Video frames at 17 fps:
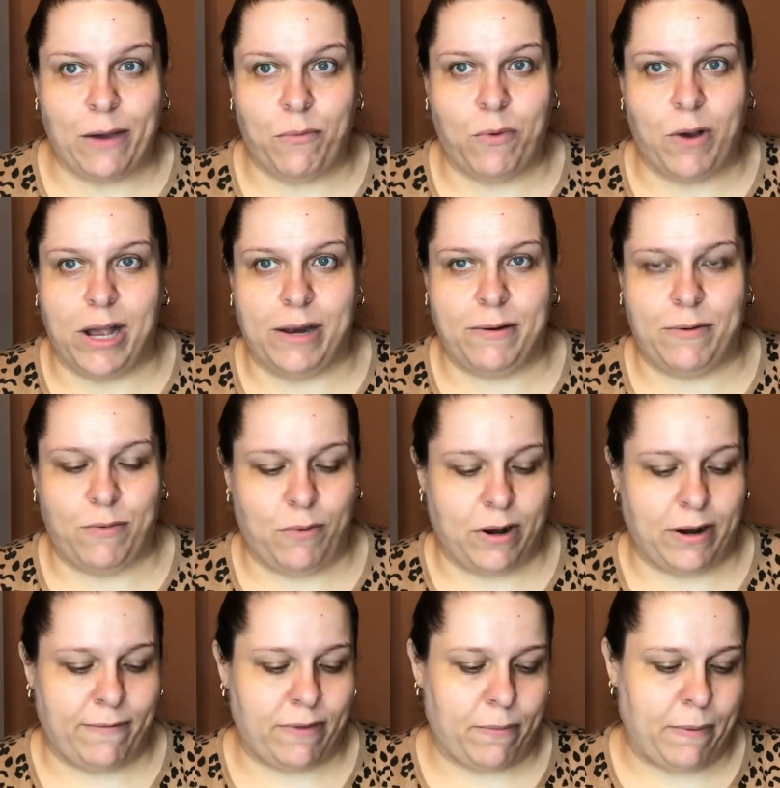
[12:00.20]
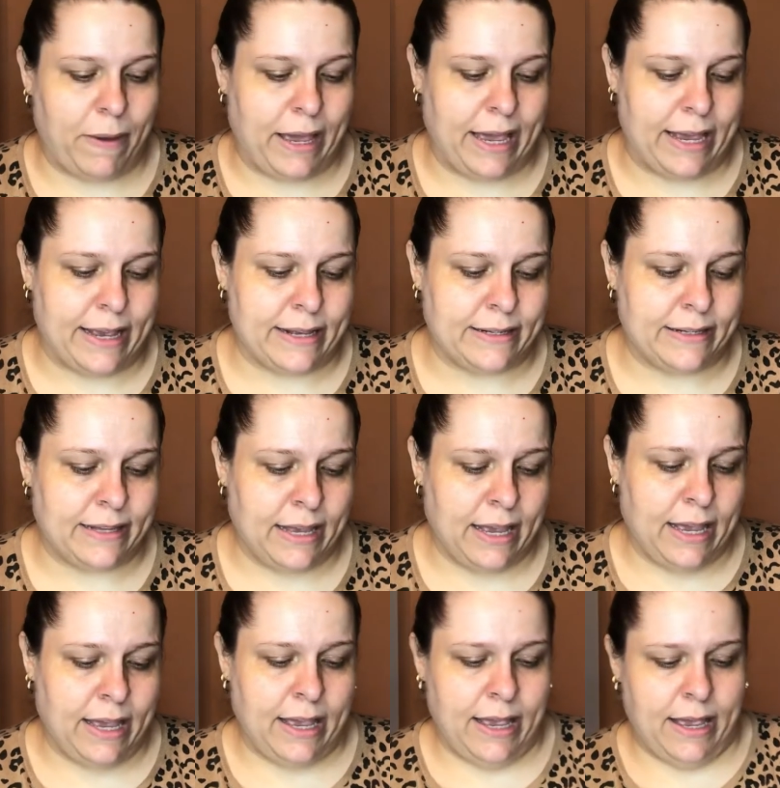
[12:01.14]
one of the pairs.
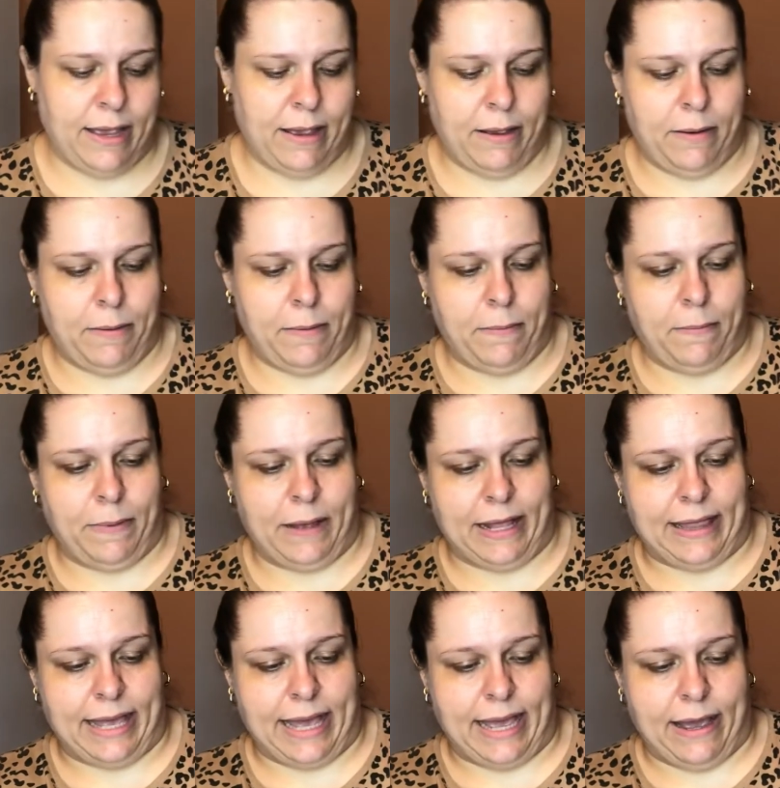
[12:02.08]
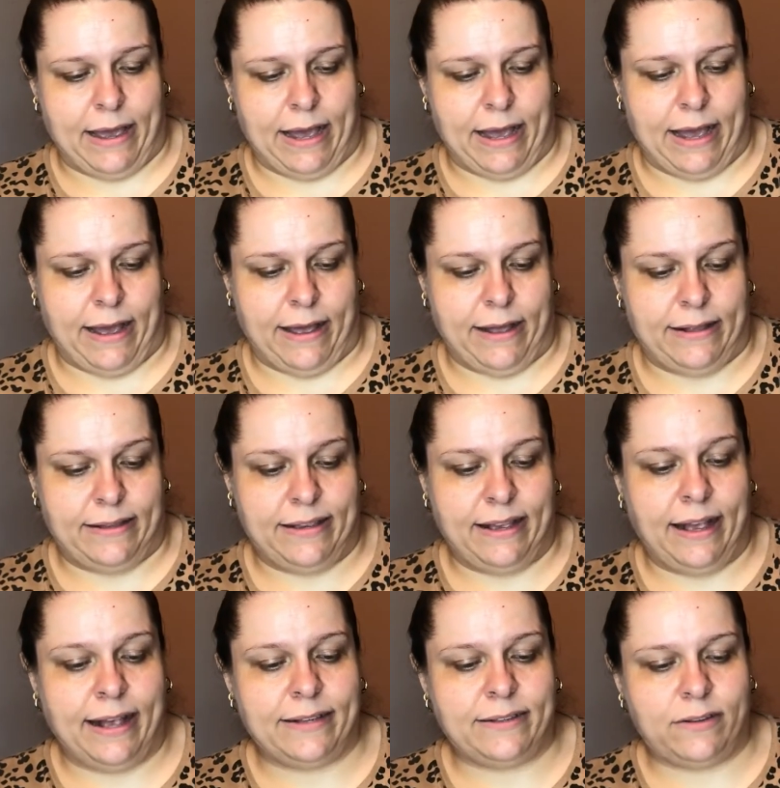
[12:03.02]
But they are
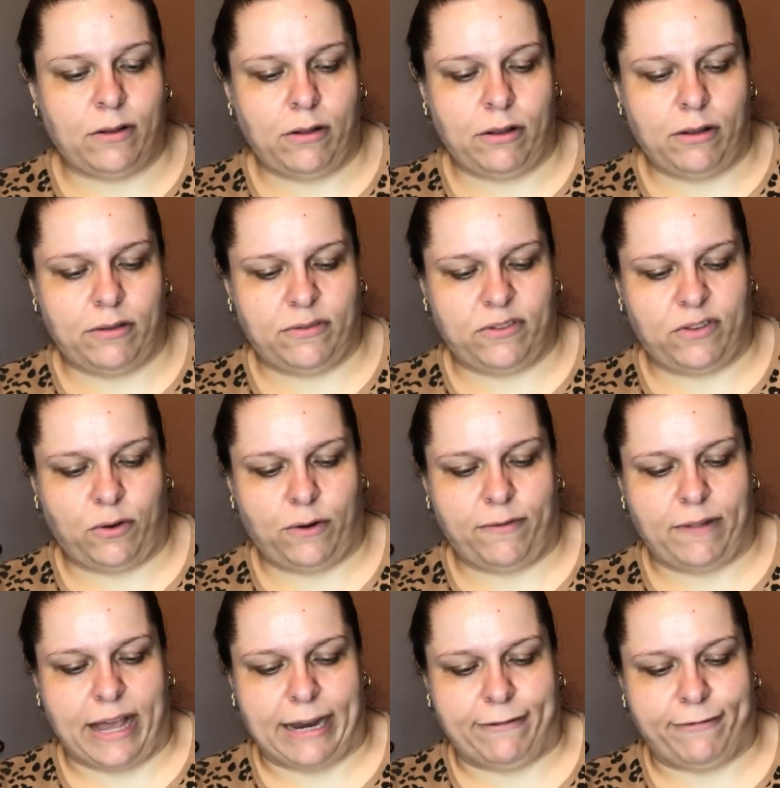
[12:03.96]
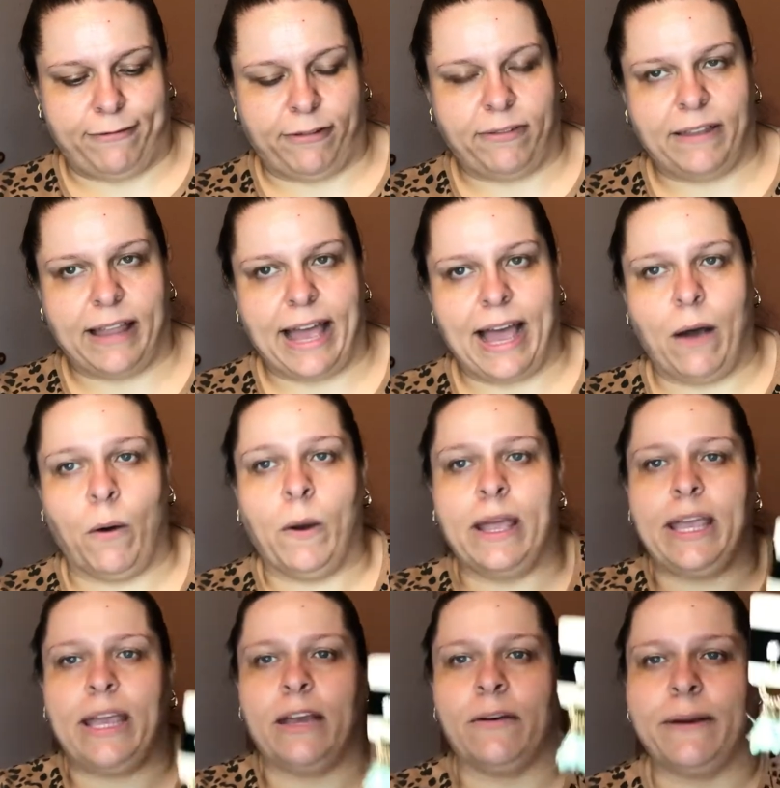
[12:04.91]
tassel sort of like flower
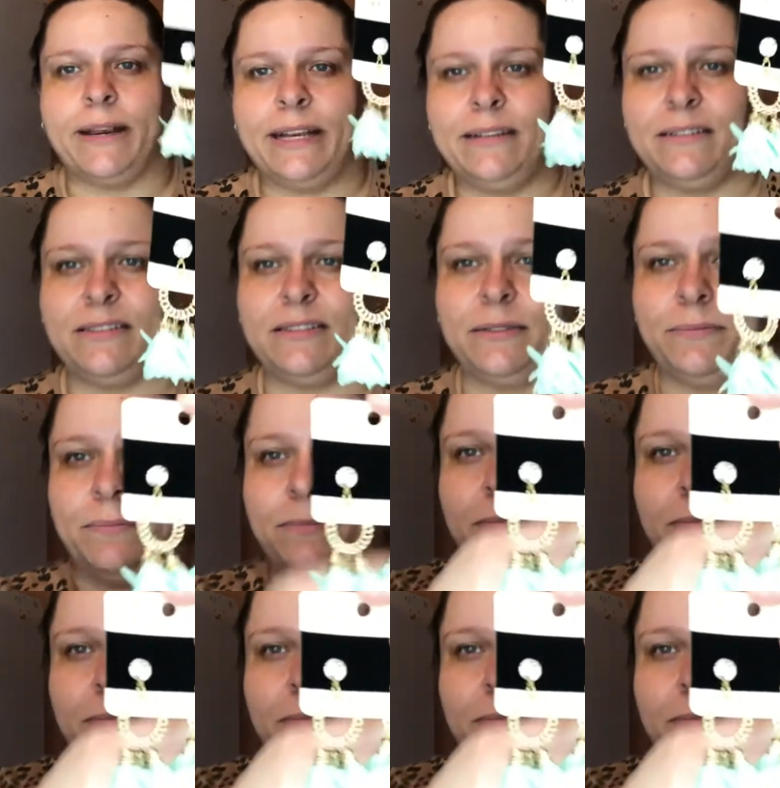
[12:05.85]
earrings.